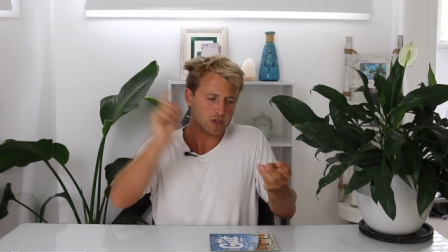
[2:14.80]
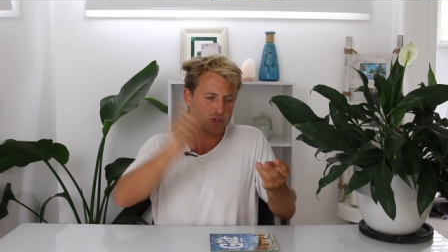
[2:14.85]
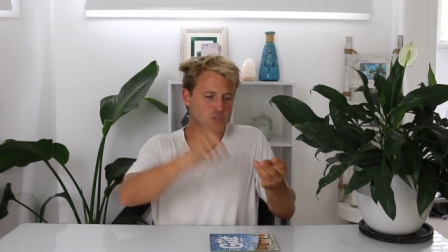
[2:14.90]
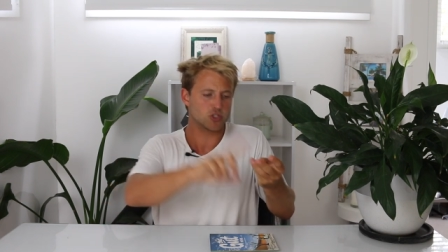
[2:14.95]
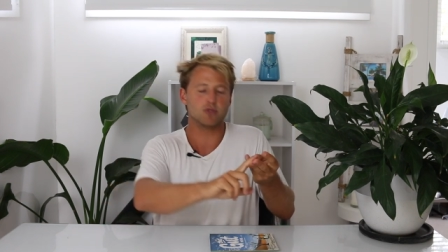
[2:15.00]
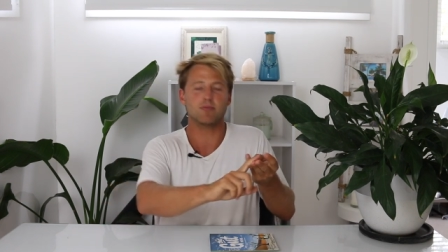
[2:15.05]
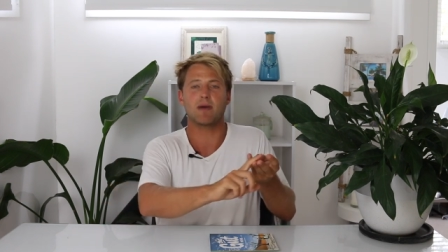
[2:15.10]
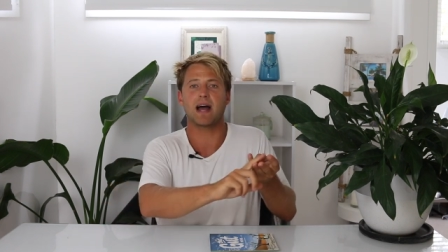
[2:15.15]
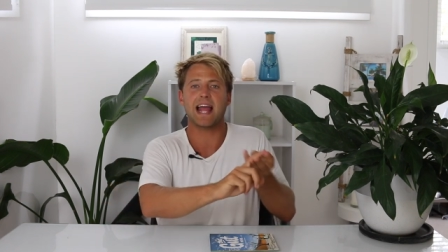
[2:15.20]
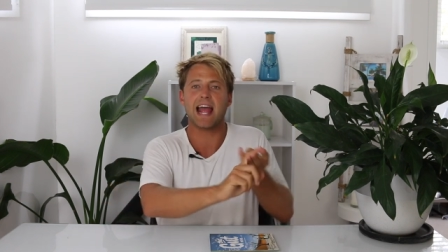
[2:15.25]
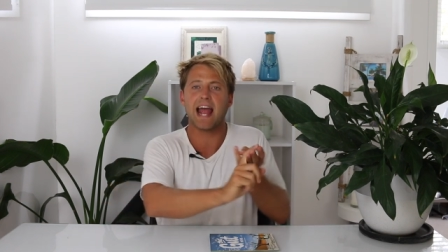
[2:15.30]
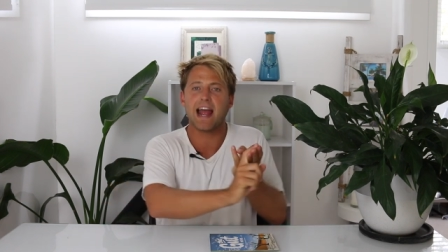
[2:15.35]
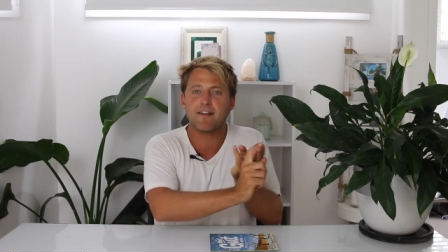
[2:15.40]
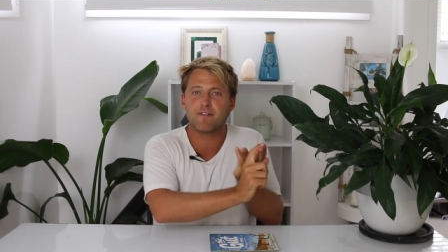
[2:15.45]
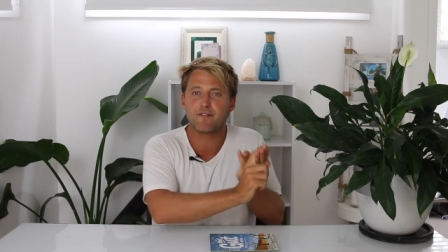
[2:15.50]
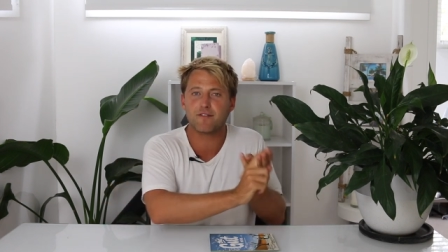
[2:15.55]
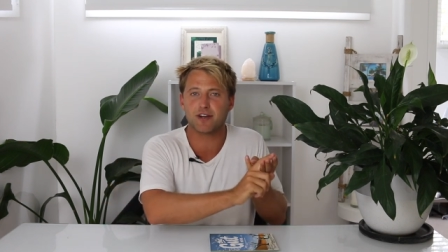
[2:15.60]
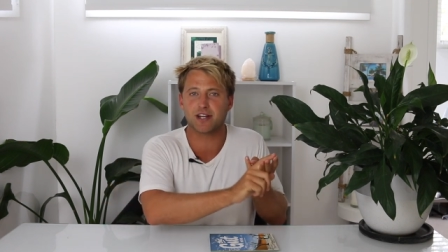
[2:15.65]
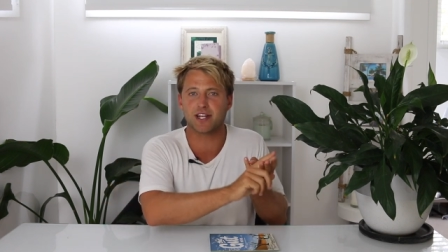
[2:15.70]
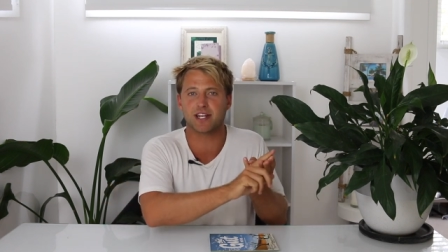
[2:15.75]
to my
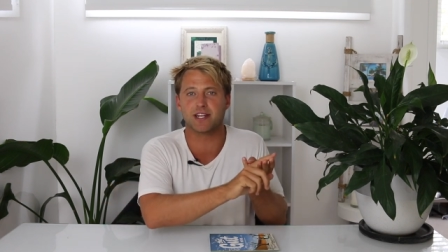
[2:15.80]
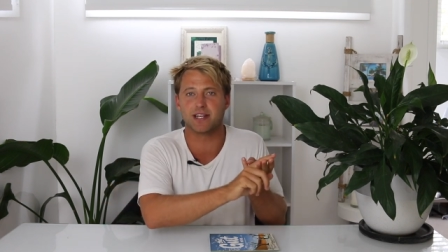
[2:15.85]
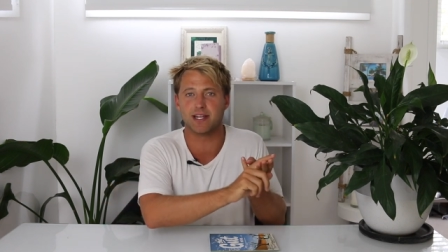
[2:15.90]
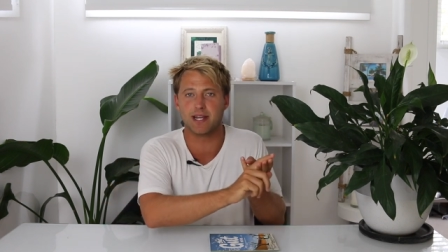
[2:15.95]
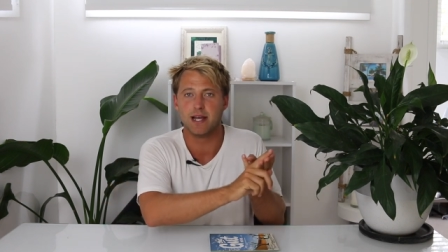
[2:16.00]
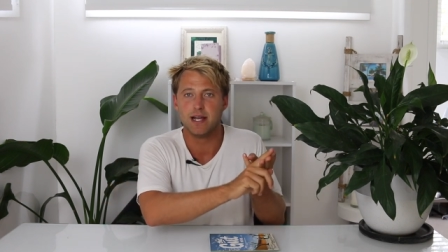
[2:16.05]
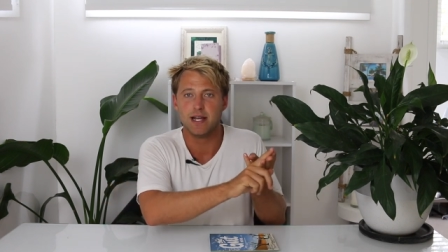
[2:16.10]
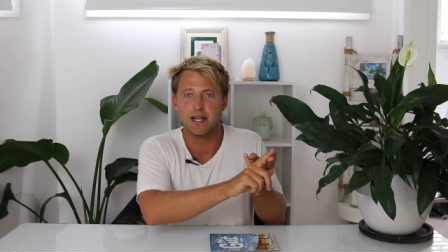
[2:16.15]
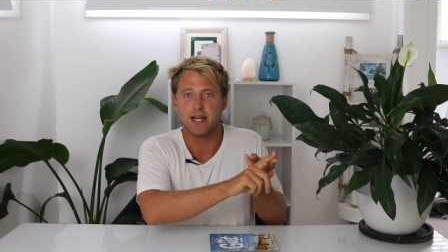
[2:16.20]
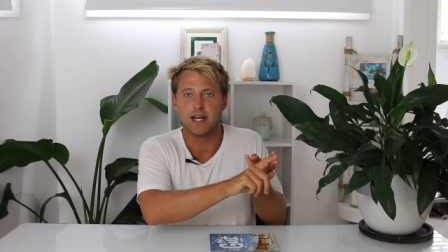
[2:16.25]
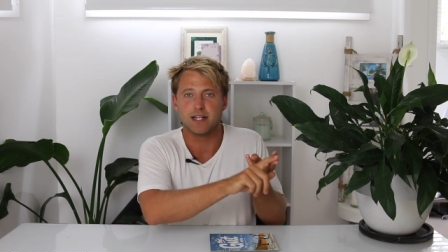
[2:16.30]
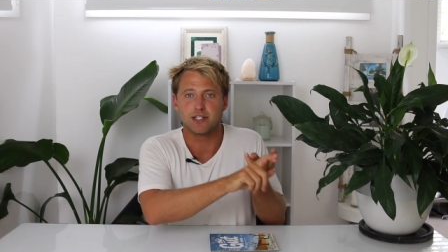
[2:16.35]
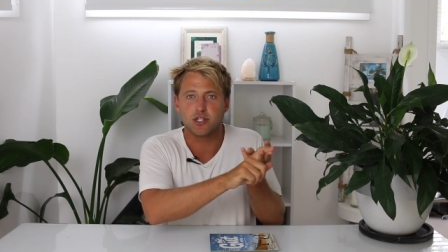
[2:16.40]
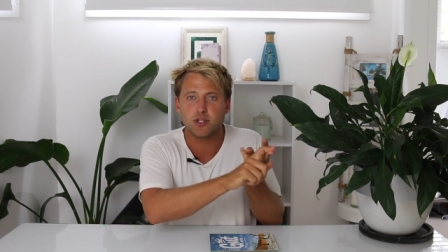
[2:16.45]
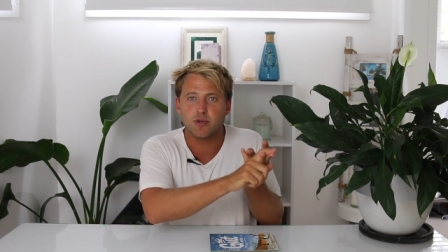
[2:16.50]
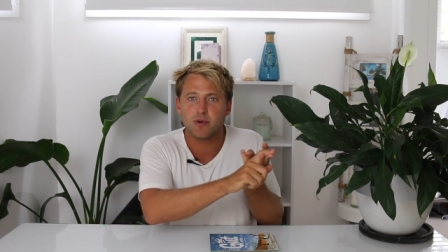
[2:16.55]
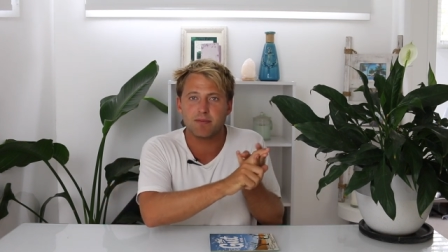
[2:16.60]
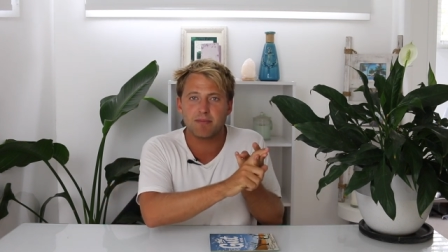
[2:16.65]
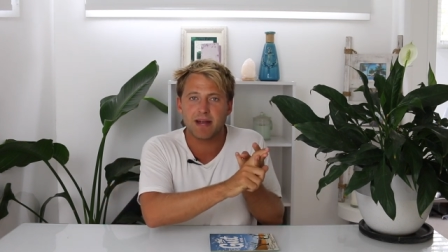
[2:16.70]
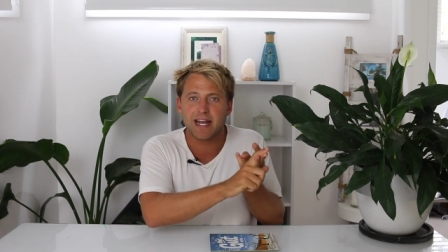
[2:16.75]
African
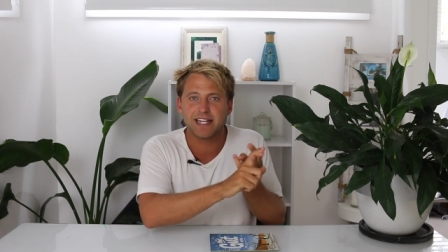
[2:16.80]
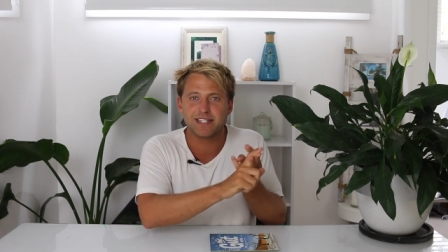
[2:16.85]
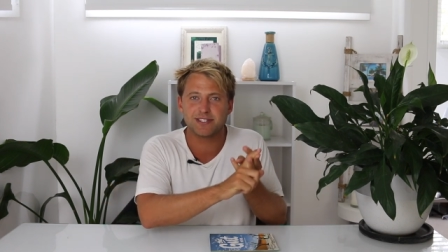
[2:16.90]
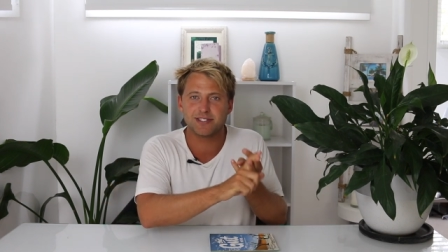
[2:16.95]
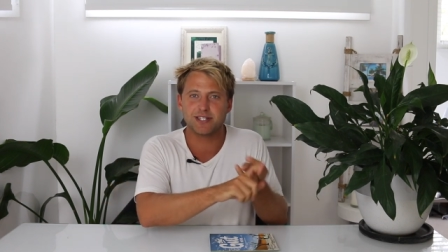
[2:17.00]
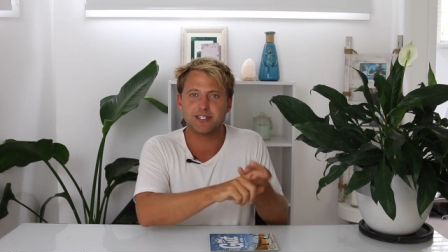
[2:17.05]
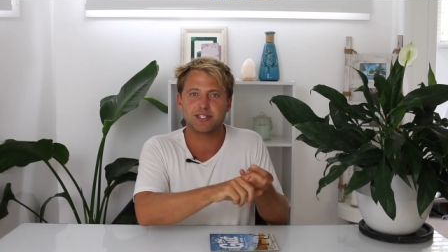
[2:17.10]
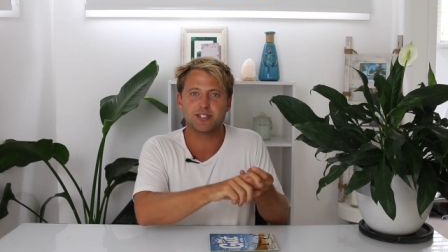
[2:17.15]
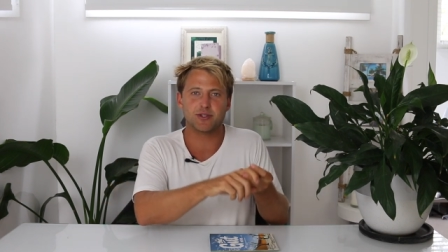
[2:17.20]
tour manager,